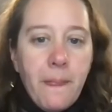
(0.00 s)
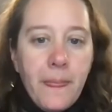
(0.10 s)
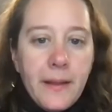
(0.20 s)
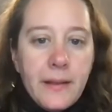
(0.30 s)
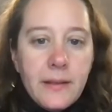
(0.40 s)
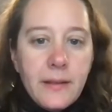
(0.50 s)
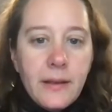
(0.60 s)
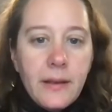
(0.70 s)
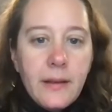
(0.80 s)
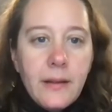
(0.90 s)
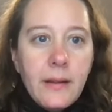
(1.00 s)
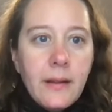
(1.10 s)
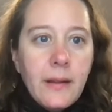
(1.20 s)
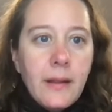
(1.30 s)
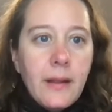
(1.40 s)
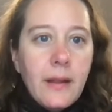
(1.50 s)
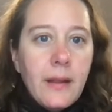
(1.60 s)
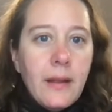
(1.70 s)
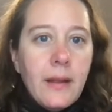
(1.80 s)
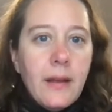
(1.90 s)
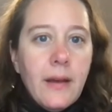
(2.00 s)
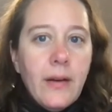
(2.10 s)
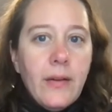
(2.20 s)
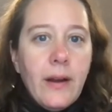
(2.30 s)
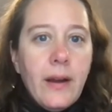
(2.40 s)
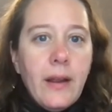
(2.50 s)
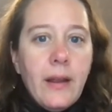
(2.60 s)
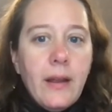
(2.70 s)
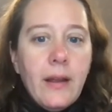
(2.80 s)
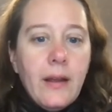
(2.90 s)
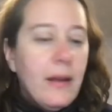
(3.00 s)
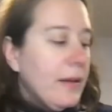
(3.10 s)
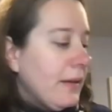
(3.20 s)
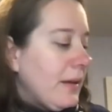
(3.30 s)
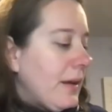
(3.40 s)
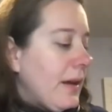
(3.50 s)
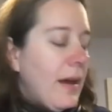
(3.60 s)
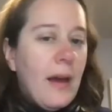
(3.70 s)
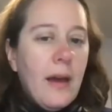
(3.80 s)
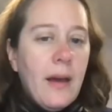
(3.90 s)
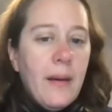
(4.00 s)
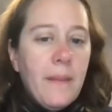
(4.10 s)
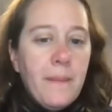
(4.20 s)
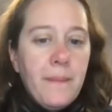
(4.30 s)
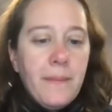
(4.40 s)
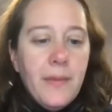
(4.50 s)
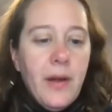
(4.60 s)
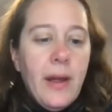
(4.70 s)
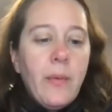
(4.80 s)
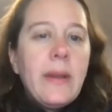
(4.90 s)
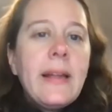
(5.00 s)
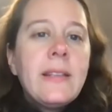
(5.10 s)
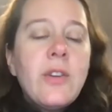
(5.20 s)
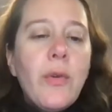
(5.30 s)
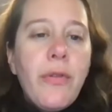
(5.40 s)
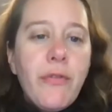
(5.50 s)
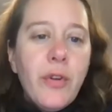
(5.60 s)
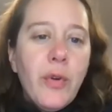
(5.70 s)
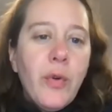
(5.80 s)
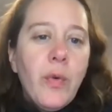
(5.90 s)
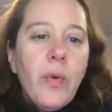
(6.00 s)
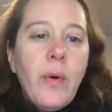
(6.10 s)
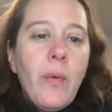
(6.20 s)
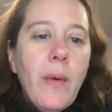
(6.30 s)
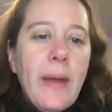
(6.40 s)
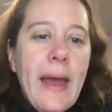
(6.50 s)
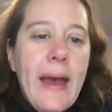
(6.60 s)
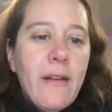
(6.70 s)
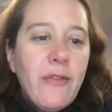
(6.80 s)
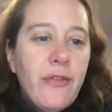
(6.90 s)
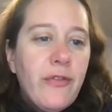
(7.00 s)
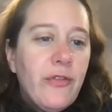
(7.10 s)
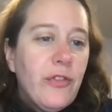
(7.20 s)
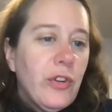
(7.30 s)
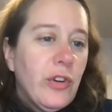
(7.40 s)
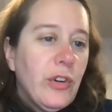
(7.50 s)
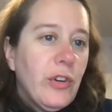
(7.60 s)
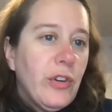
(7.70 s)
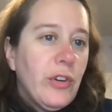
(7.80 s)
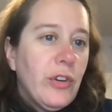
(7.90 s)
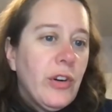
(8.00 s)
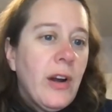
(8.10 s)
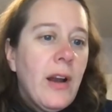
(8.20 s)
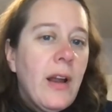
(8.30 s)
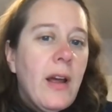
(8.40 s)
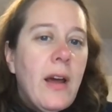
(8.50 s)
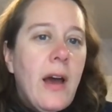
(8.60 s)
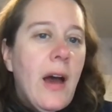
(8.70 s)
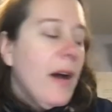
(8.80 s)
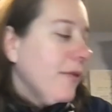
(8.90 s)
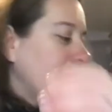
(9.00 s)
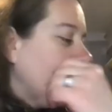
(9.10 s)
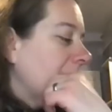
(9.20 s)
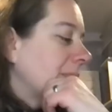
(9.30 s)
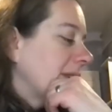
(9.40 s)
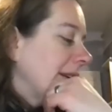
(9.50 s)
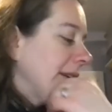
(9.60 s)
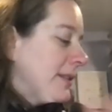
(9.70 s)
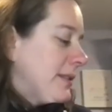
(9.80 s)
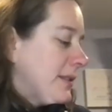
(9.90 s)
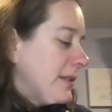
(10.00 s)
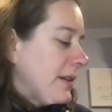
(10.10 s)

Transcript: Let's see. All righty. All right. Well, let's go through what we have for updates